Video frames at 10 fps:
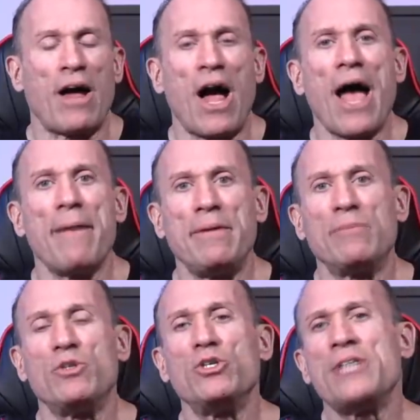high, I mean
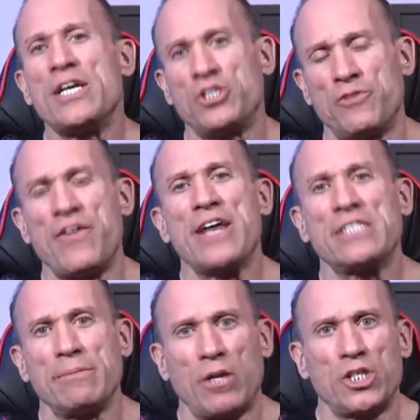when you test your
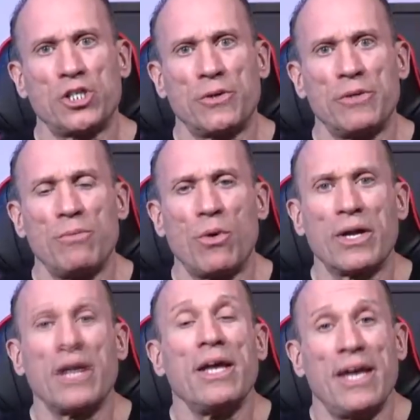fasting blood sugar in the
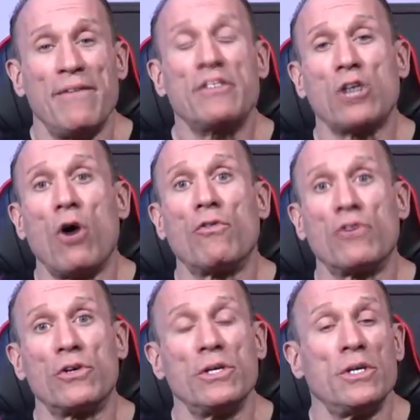morning, if it's
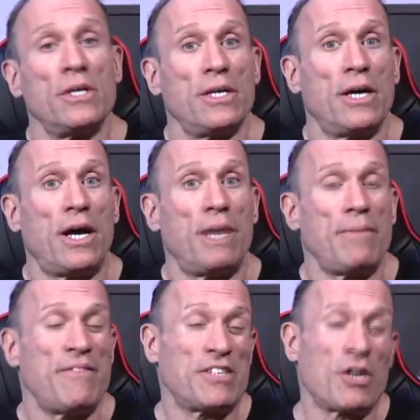over, um,
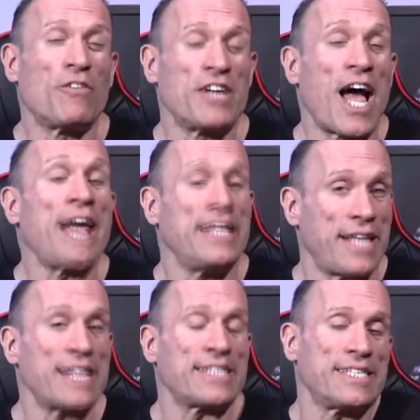if it's over 90,
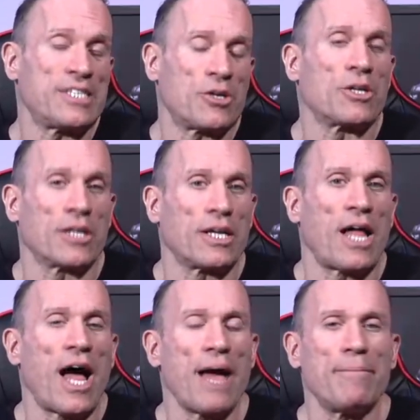that's considered a little
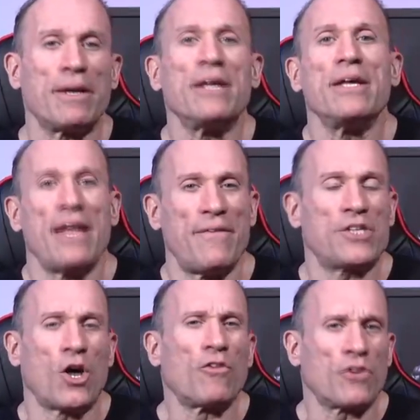high, but if
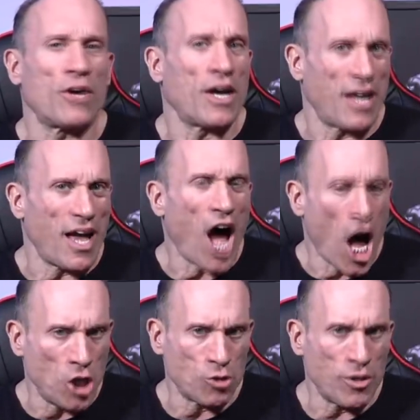it's over
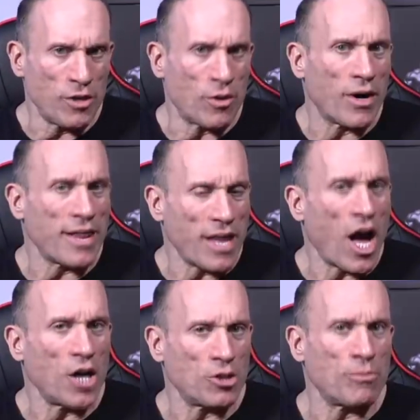100 or at the
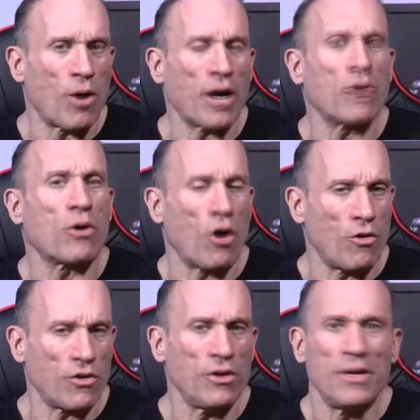100 mark or
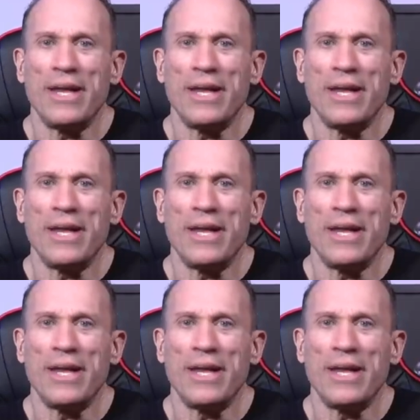over,